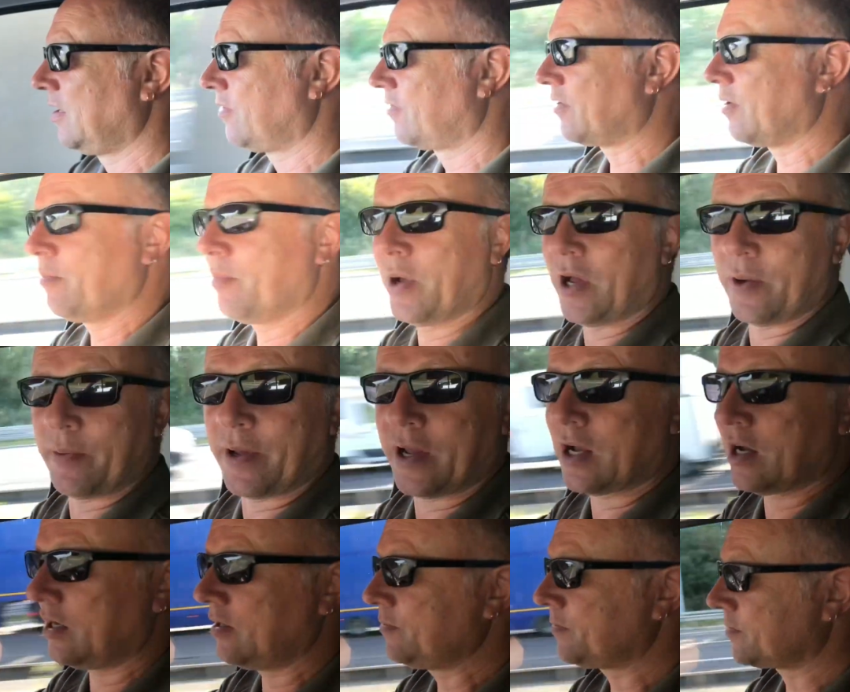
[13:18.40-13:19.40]
from
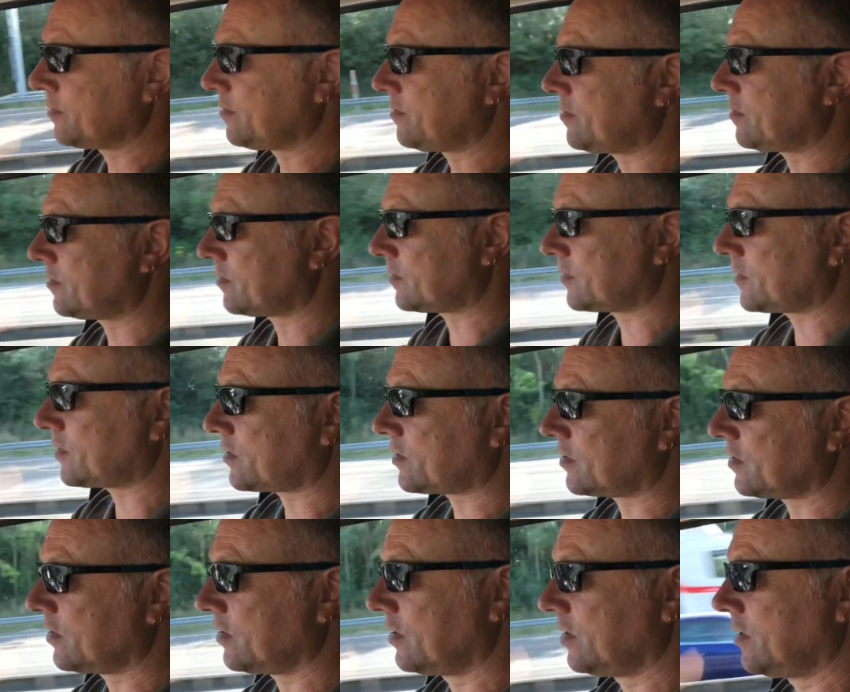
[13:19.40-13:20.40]
Birmingham.
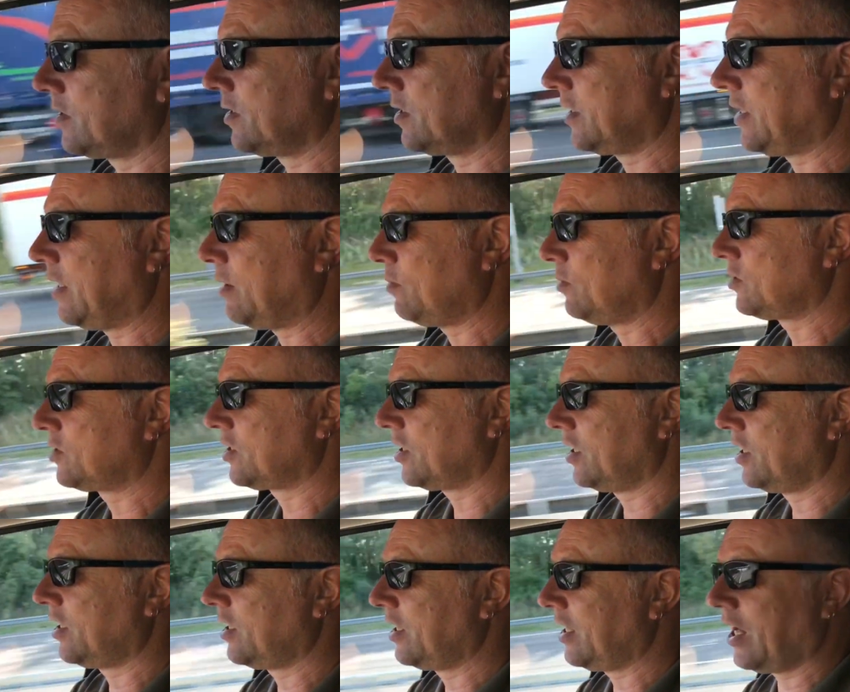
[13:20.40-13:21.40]
That was the
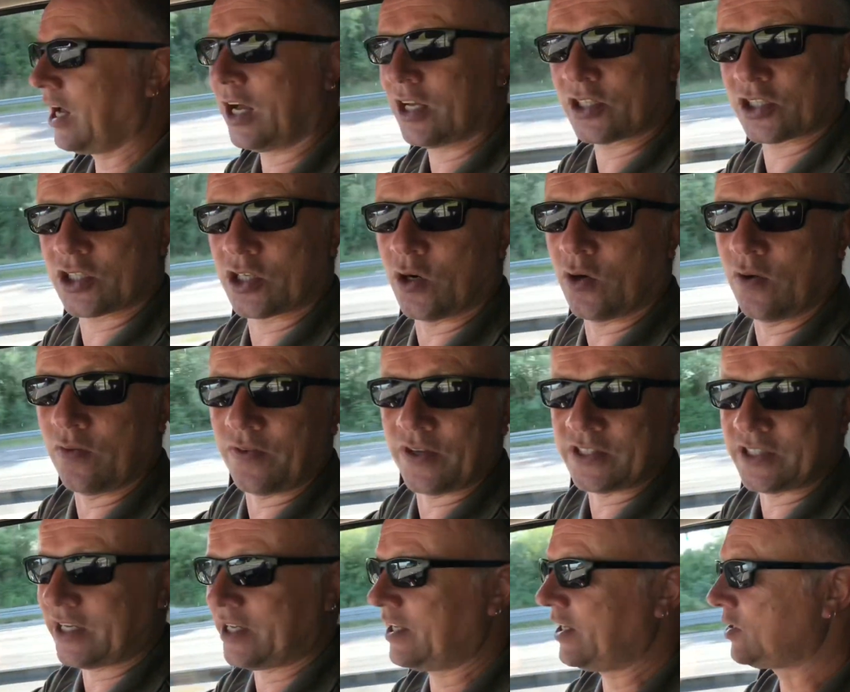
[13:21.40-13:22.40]
last school
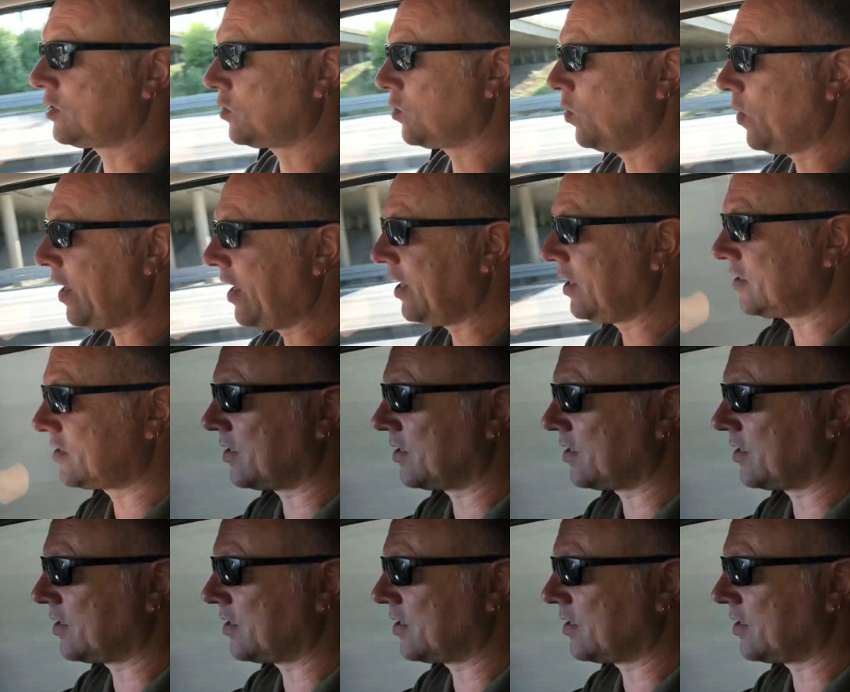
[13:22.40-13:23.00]
visit this week, so